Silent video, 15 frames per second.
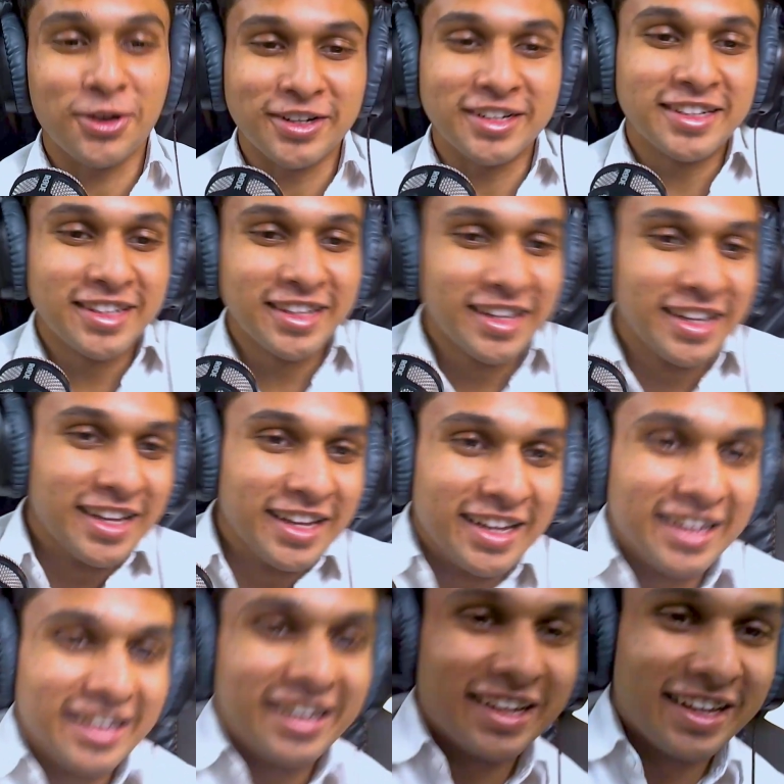in which
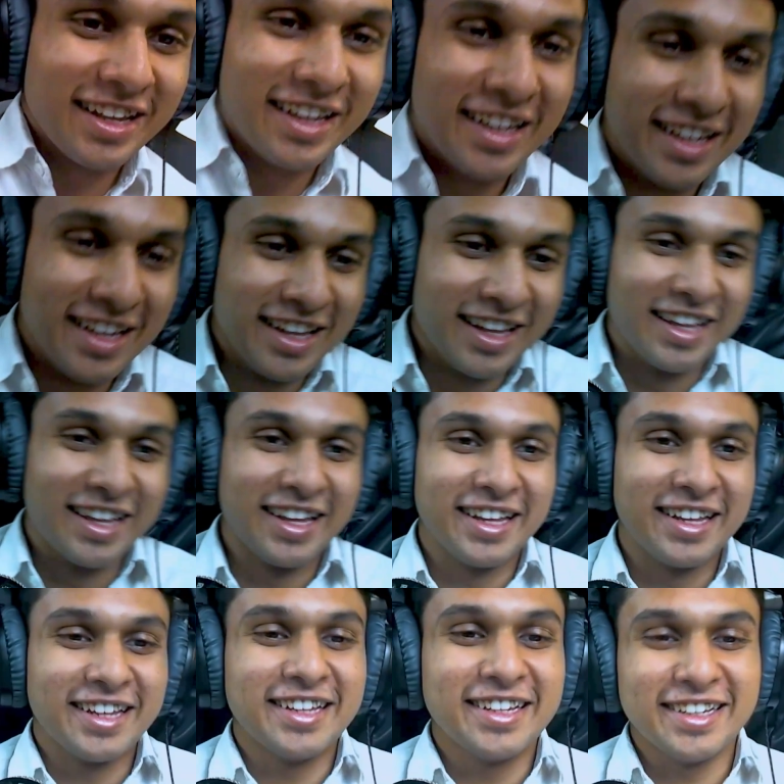replaces a
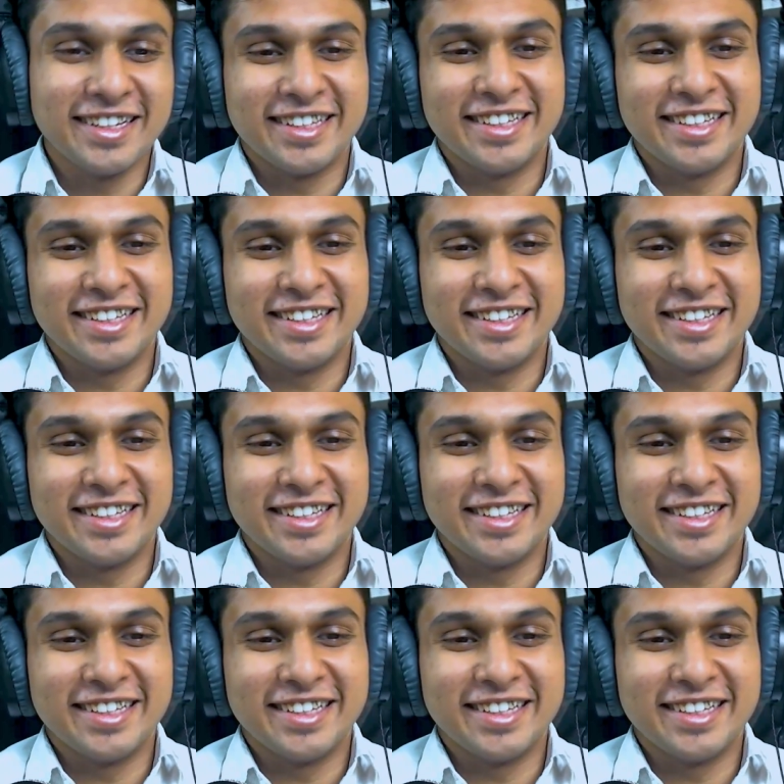comma